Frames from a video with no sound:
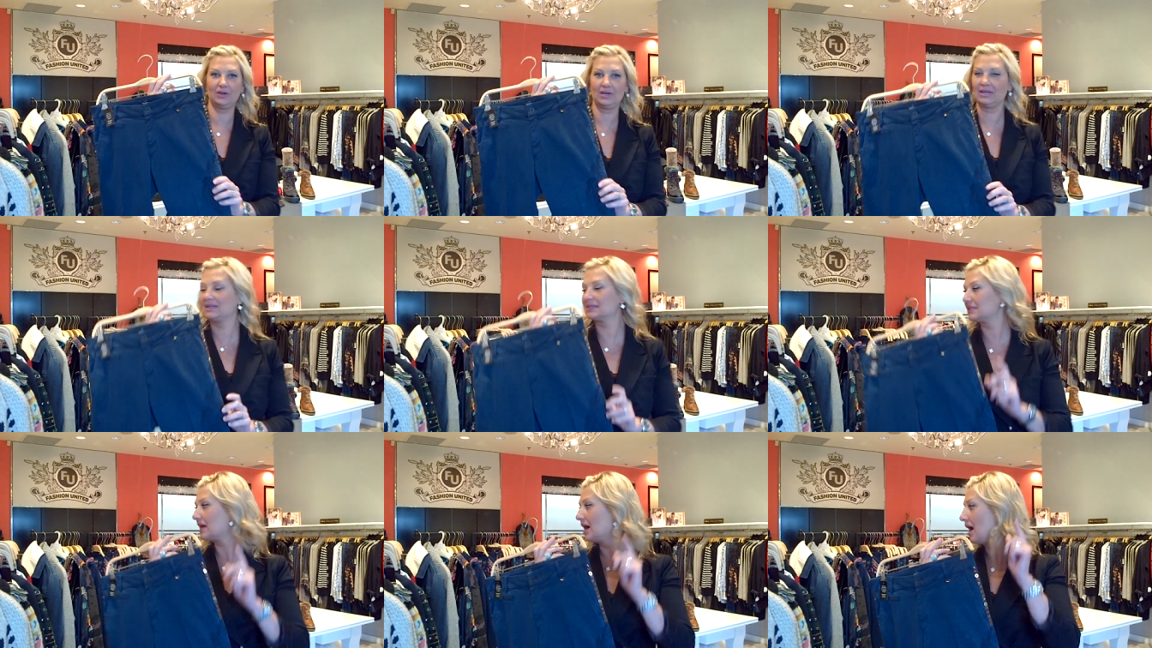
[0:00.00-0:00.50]

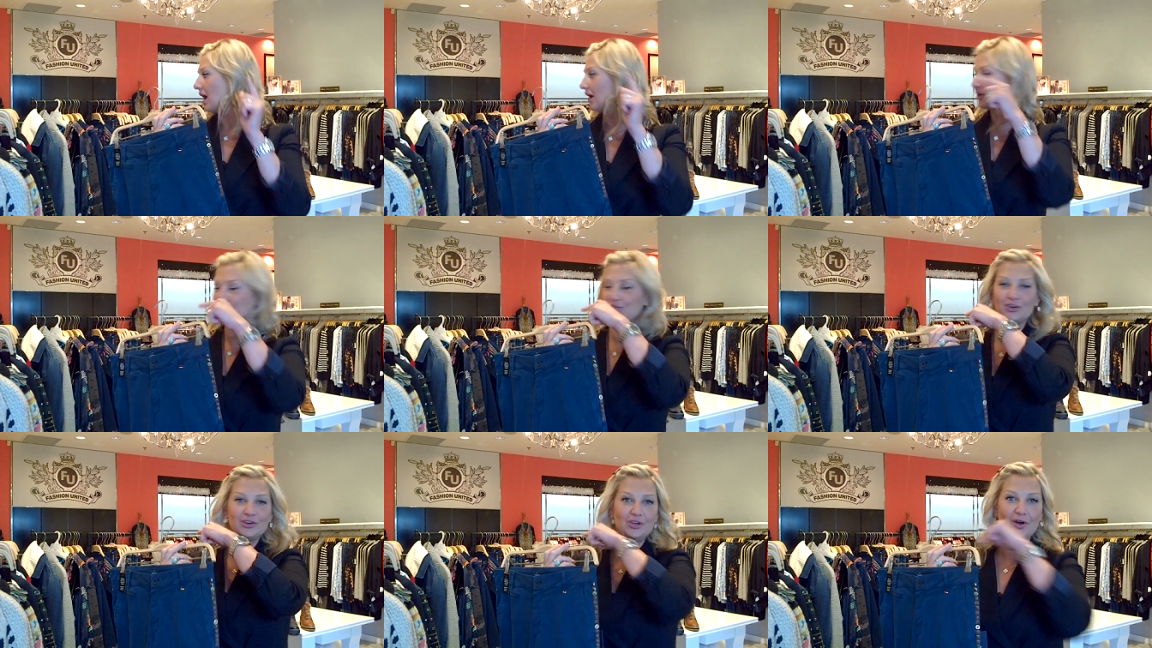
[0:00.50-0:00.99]
because I'll
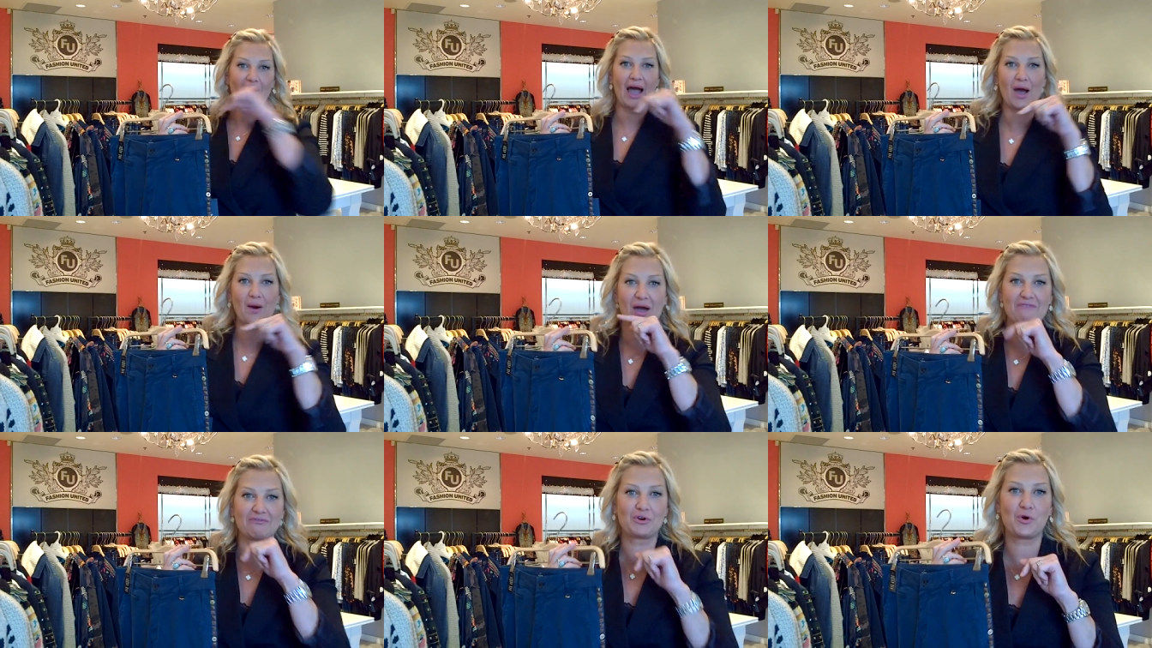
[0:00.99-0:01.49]
show you
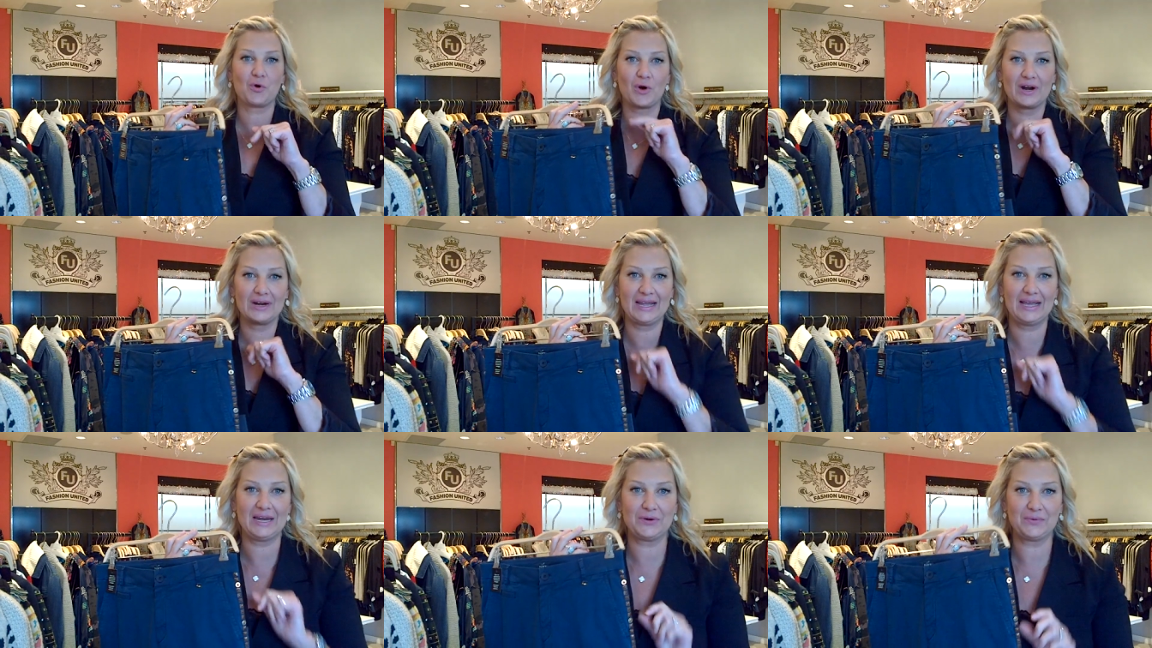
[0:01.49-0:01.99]
how I've
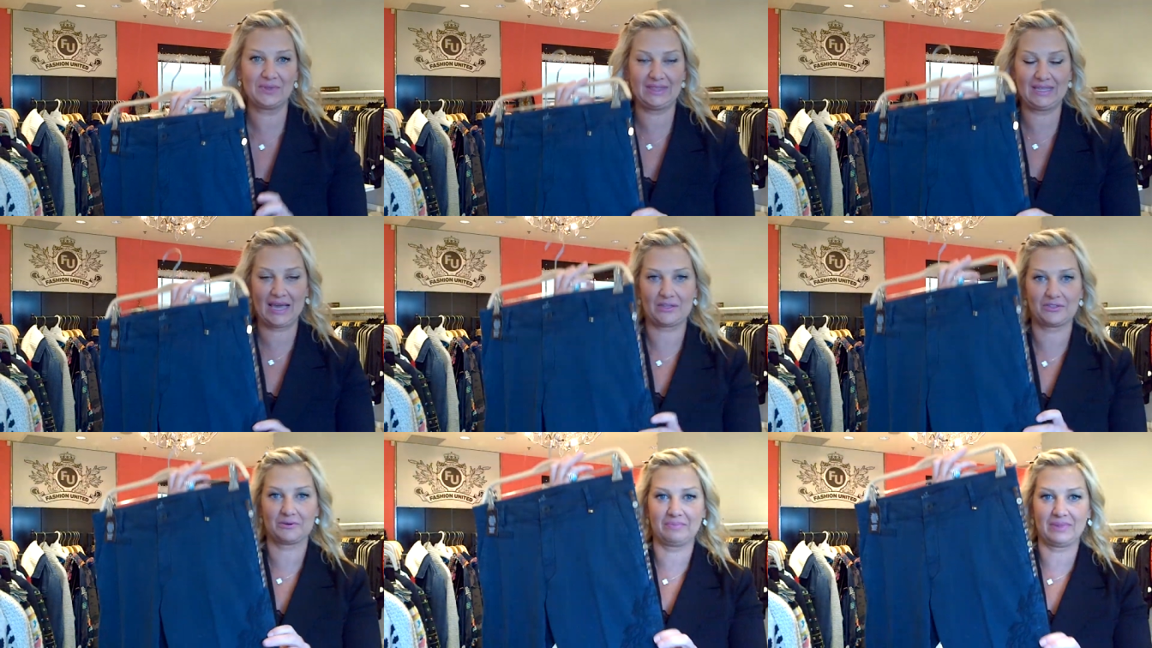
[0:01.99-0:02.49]
coordinated with
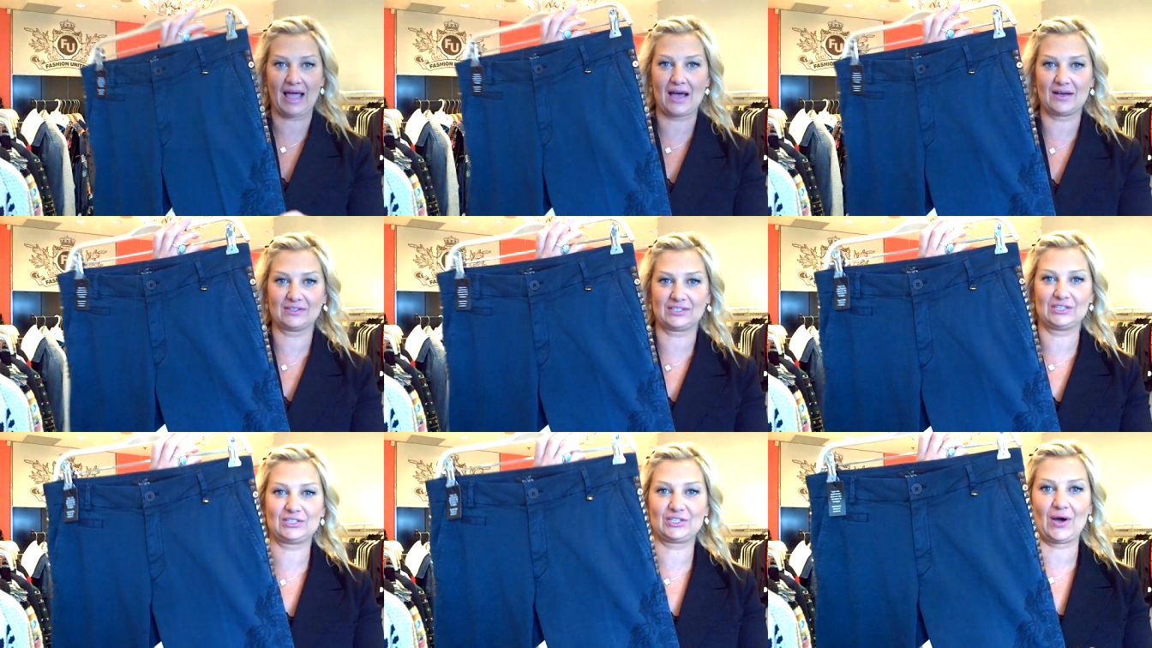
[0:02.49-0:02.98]
the other
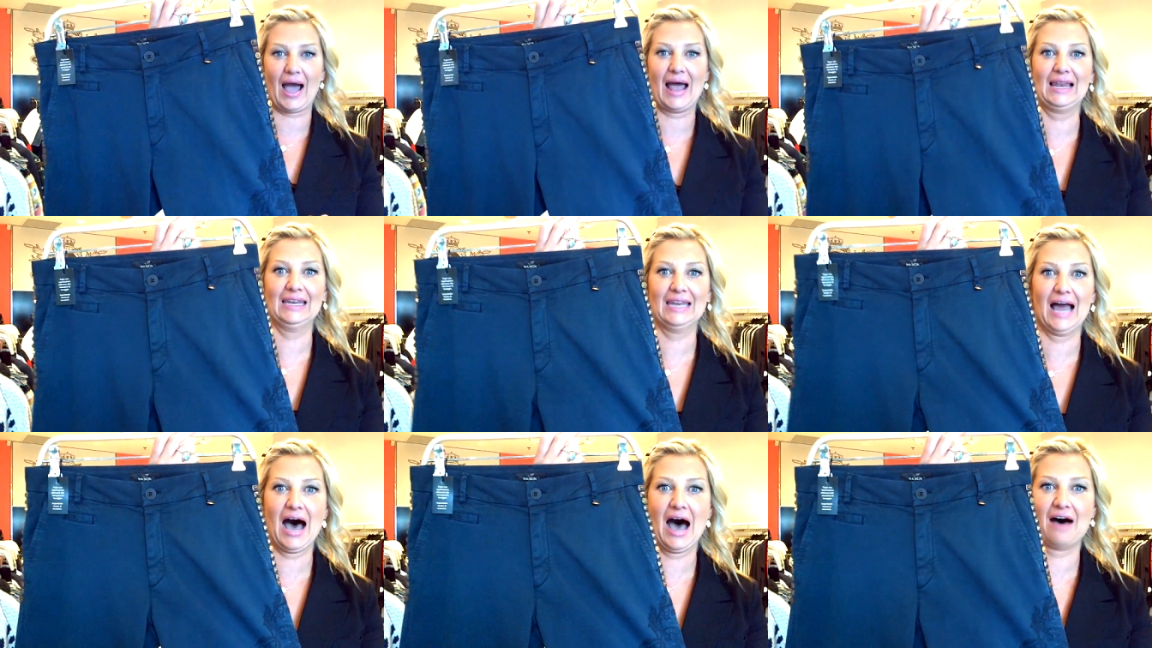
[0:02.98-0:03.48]
blouses. So I
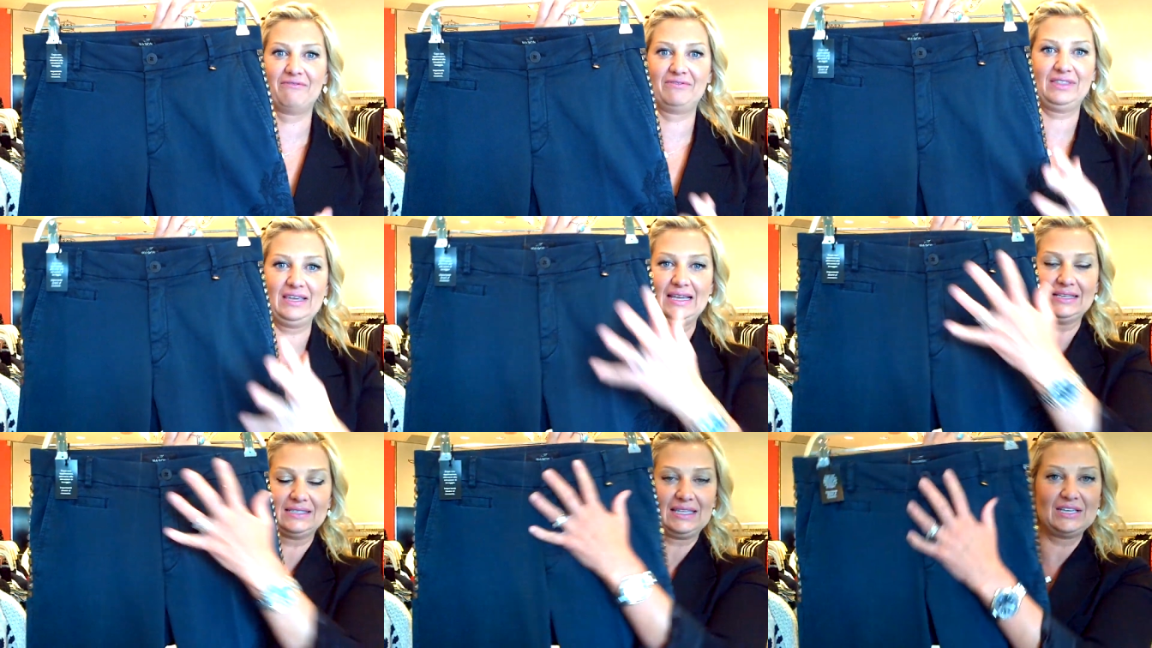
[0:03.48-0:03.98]
love
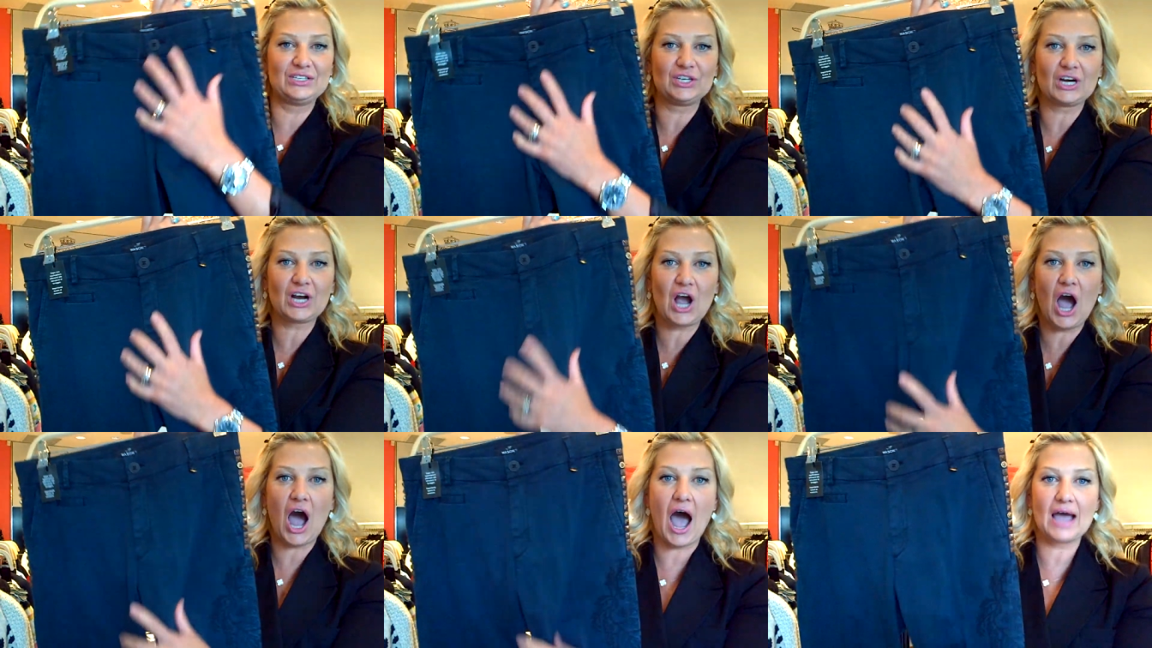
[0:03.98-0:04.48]
these. These are
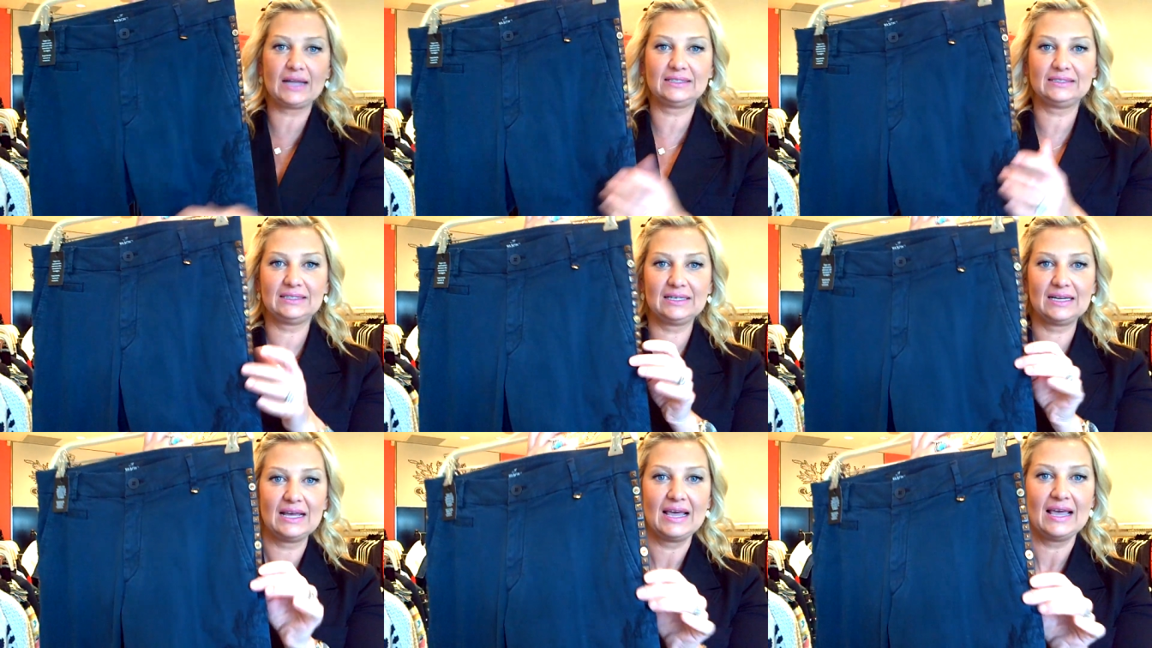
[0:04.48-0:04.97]

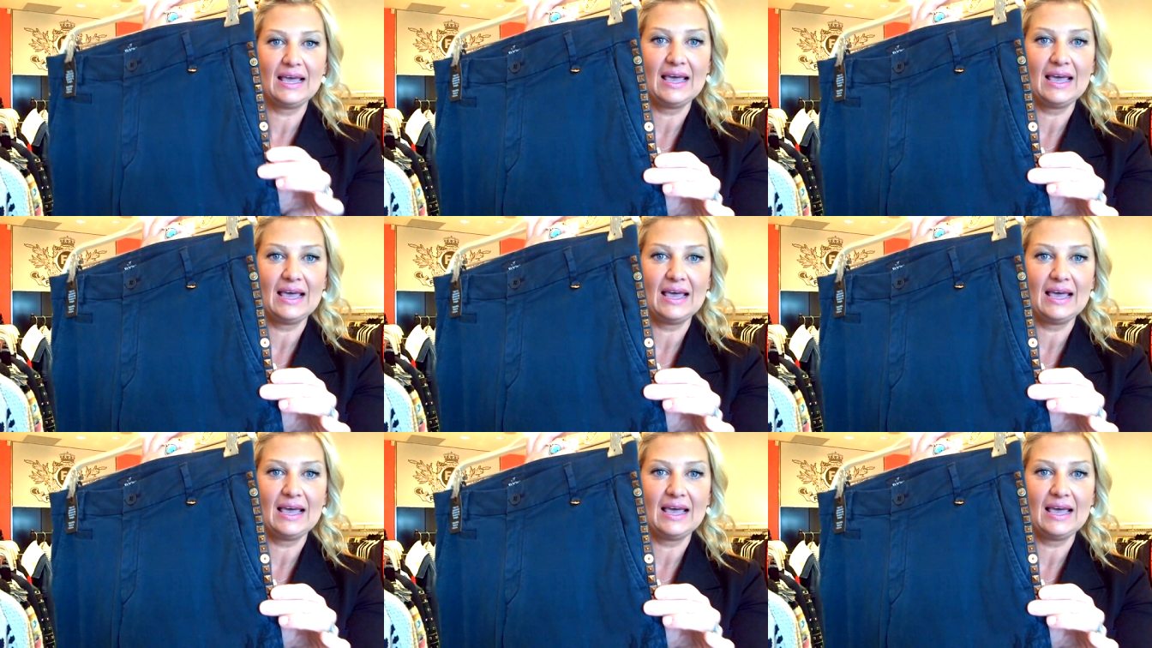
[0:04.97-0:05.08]
cotton.